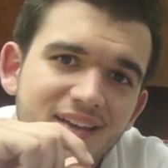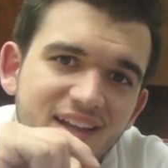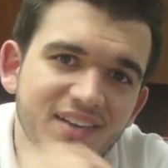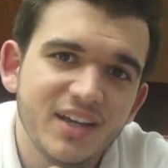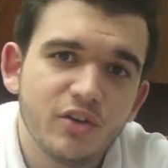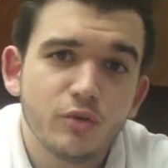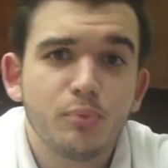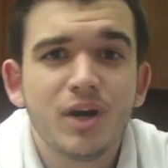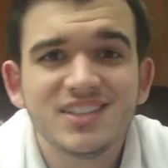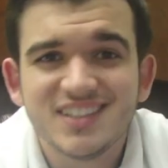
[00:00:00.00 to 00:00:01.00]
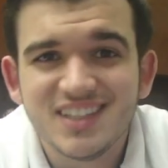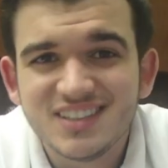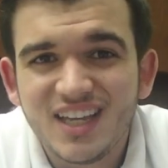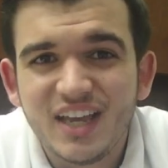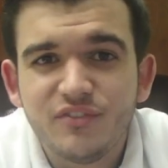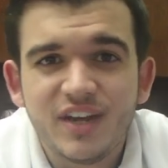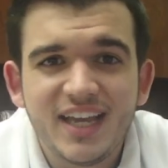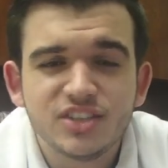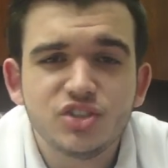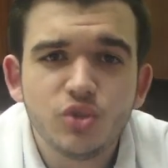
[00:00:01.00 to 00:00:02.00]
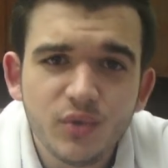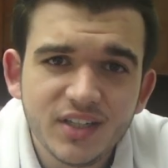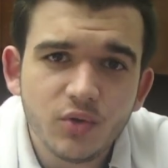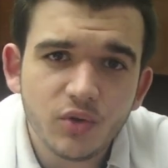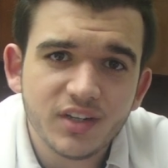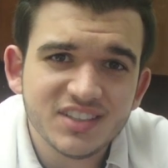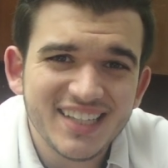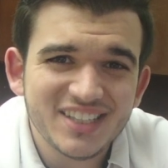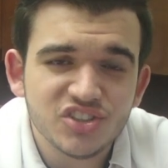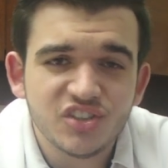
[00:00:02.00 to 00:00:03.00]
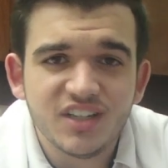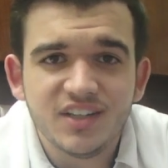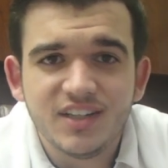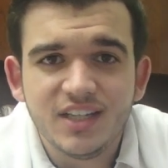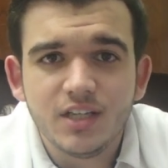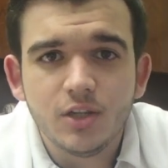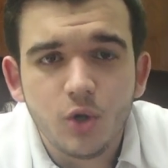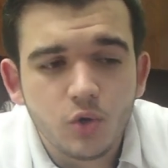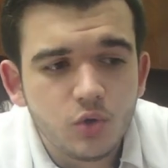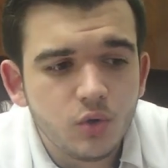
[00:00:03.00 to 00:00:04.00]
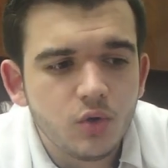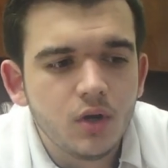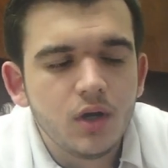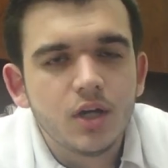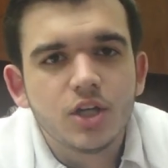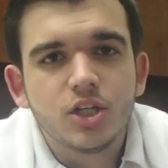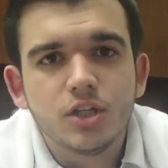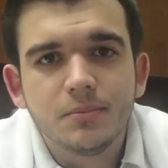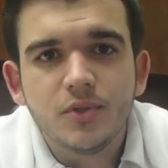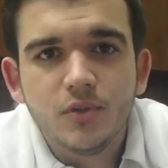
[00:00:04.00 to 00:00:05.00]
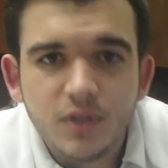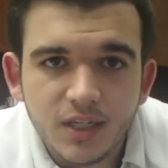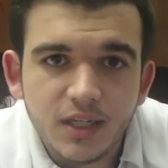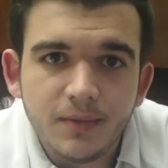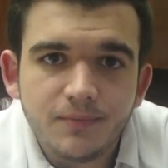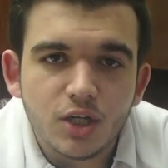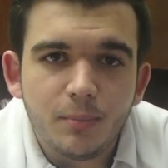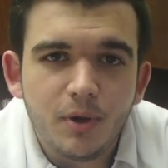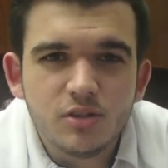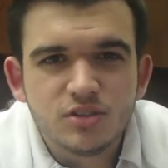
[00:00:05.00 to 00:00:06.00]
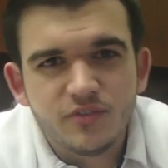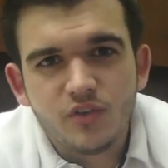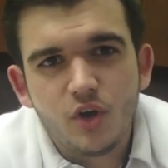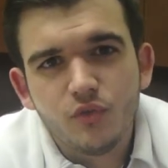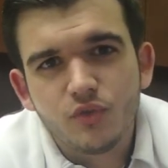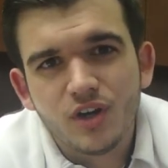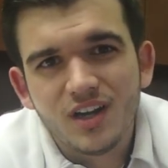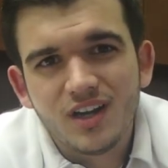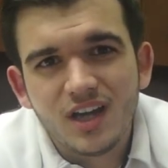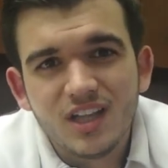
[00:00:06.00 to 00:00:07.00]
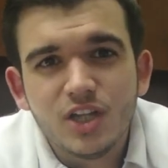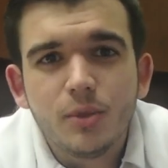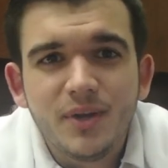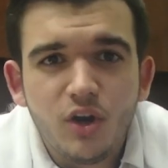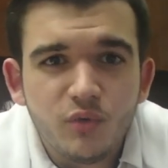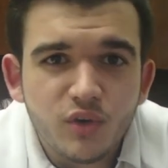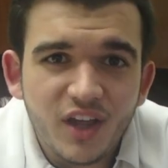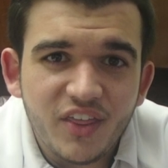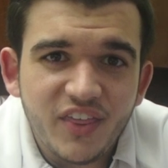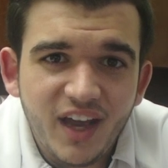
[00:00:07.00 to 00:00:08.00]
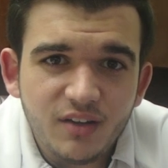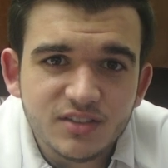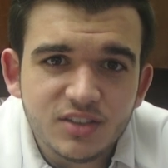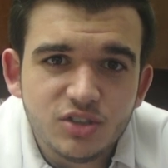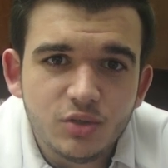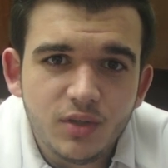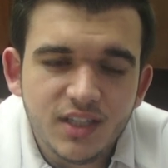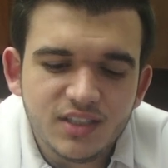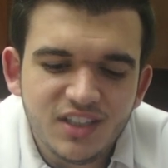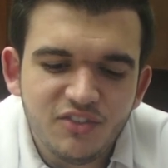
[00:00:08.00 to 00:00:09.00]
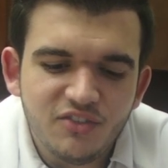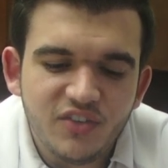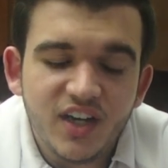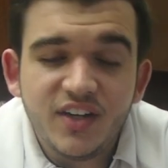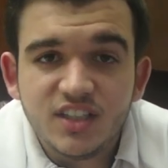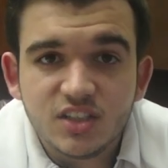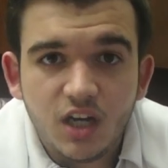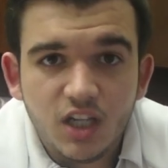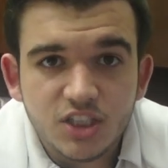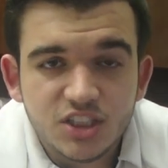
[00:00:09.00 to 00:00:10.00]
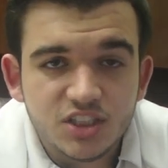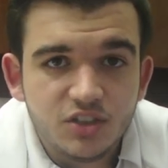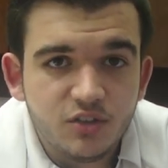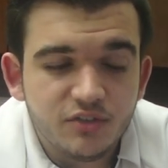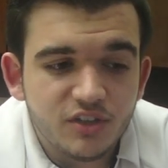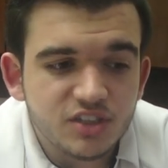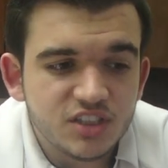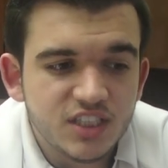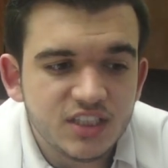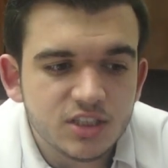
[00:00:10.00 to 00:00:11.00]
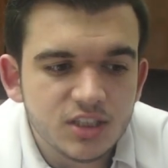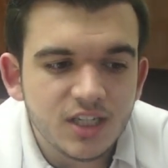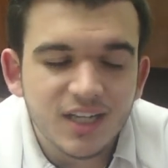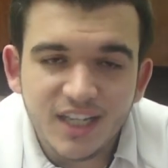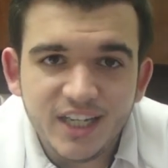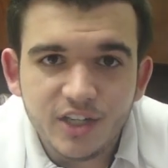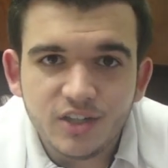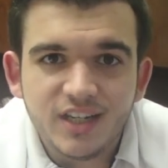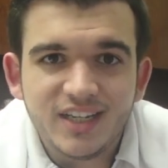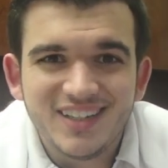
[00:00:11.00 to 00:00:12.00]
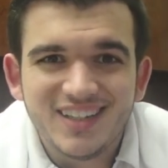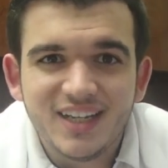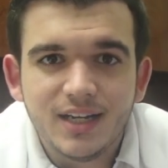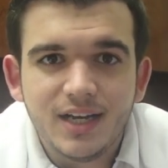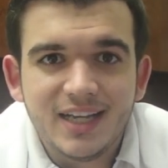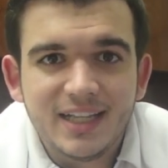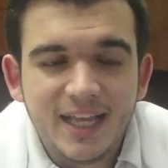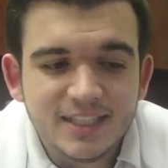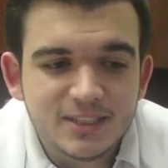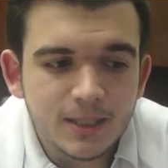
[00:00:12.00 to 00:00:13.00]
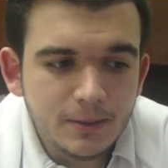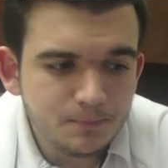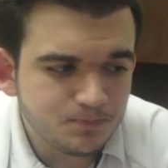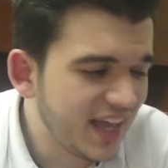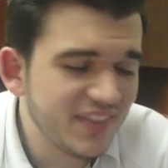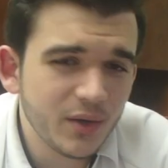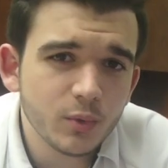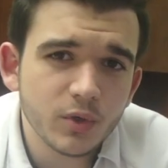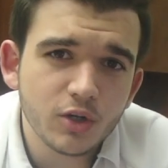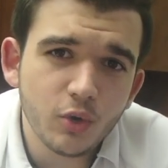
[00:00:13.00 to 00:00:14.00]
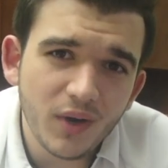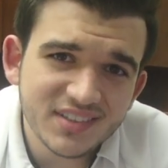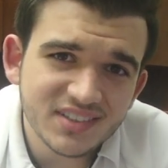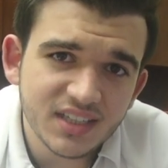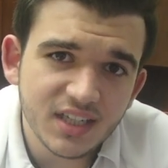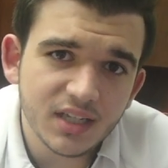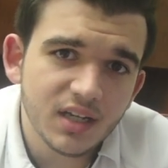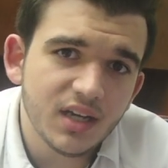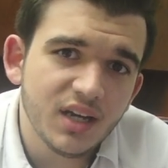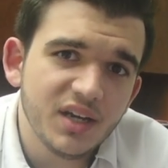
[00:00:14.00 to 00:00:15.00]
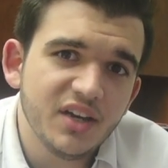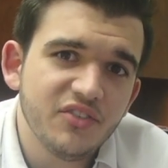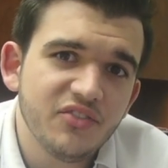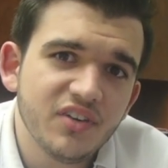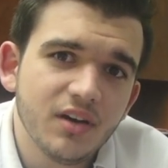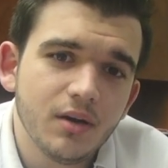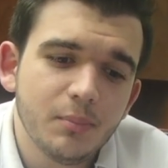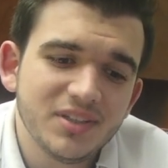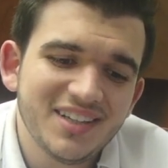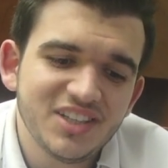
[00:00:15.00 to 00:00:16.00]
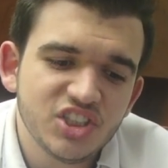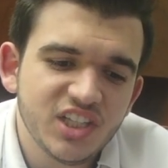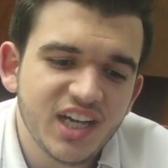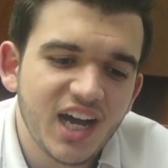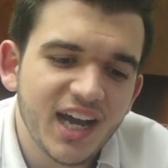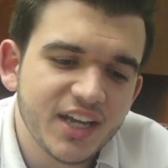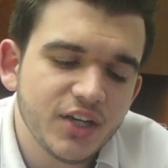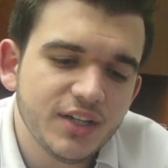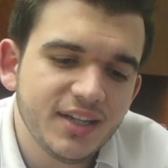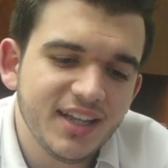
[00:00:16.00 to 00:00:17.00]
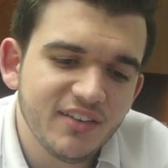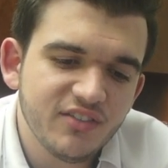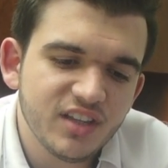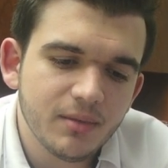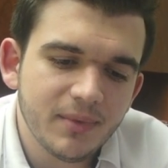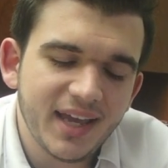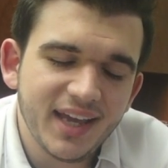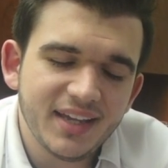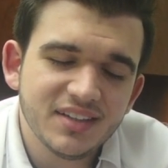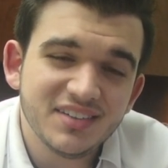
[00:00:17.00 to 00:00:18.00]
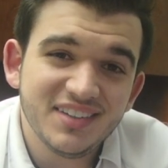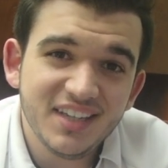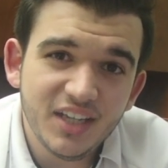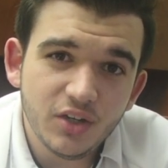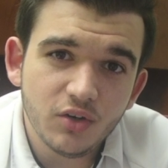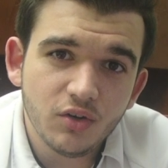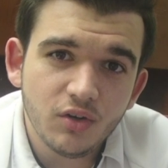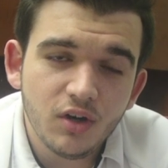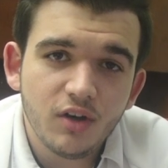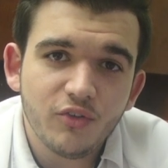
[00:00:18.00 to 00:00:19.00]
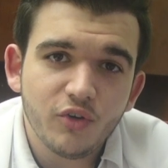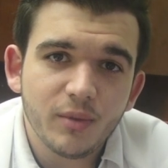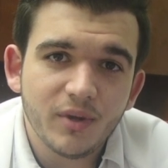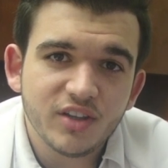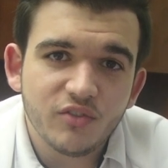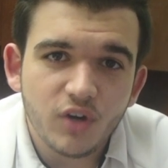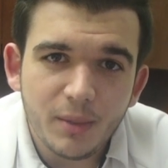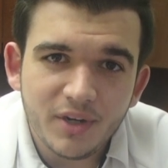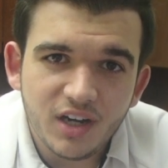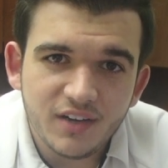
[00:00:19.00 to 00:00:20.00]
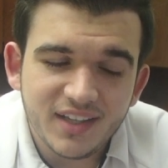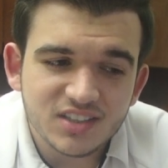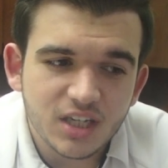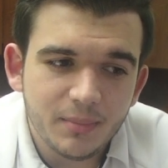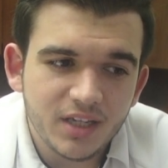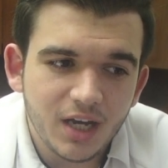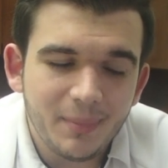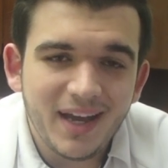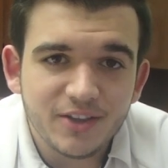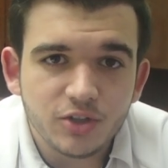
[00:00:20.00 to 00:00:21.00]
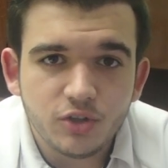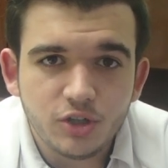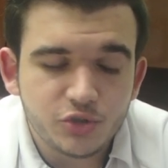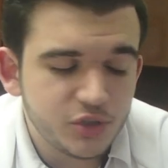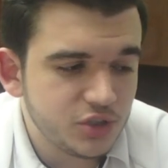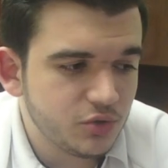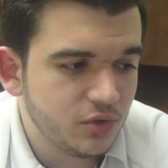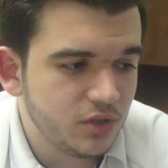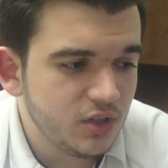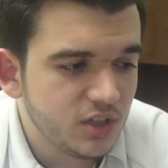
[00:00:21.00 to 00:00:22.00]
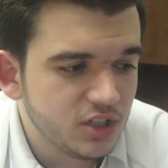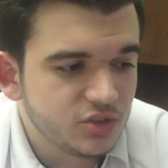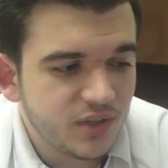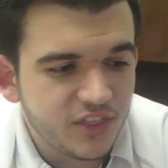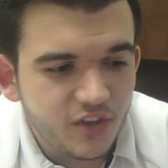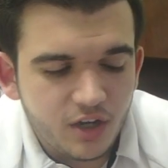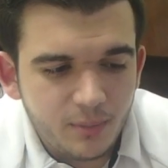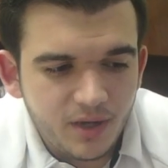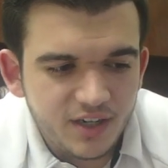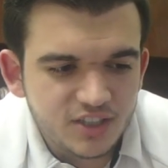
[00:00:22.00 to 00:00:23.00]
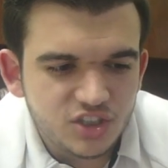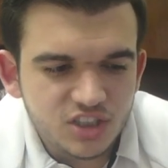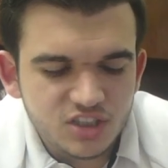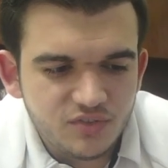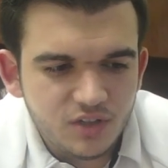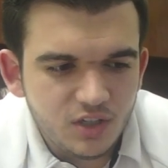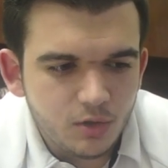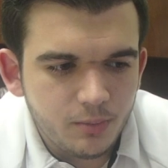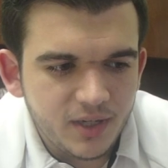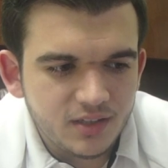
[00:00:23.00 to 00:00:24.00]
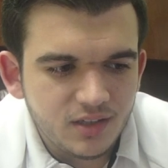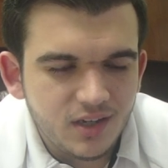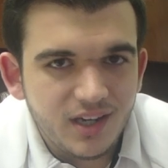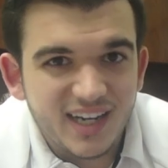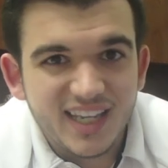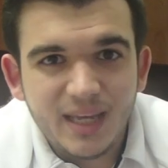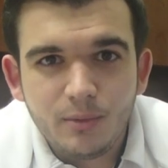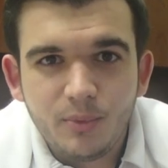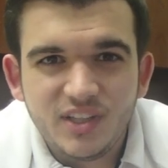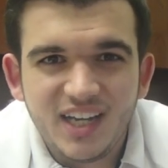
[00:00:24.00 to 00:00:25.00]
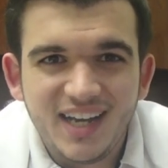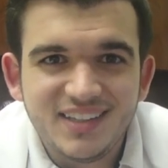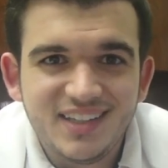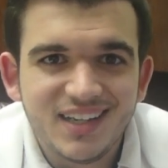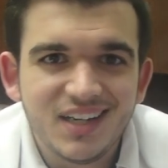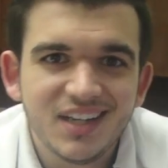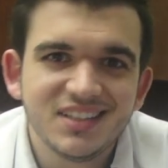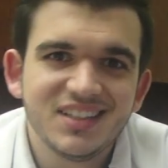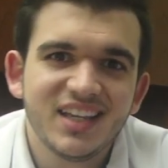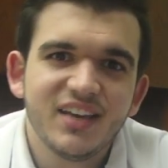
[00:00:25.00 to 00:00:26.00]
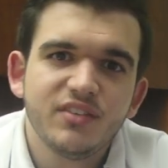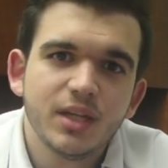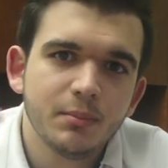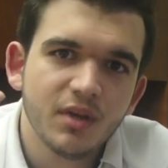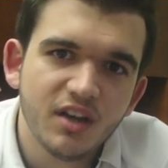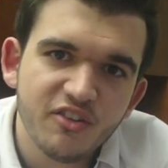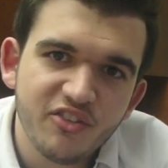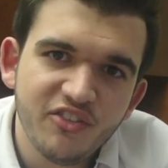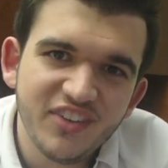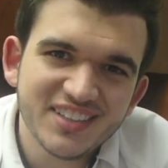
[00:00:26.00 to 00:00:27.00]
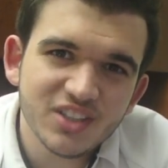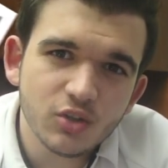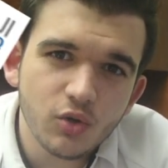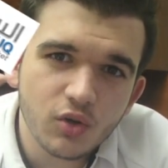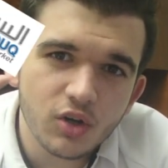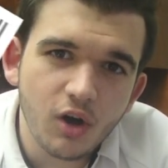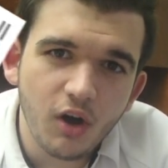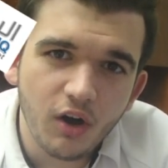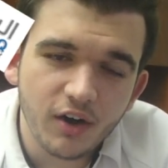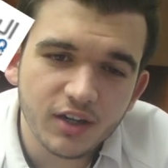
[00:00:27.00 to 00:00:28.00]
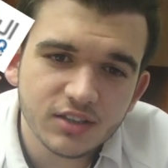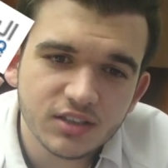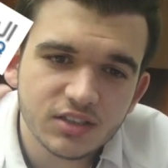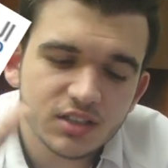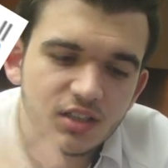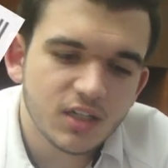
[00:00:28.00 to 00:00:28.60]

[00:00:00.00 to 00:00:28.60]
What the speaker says: that they are the president of a student organization in the local community, composed of a little bit over 1,000 students in various colleges and universities here in Atlanta. And they were requesting if potentially I could give them a deal for the month of Ramadan that's coming up at the grocery store. So I thought about it just for a little bit, and I came up with the idea to give them physical cards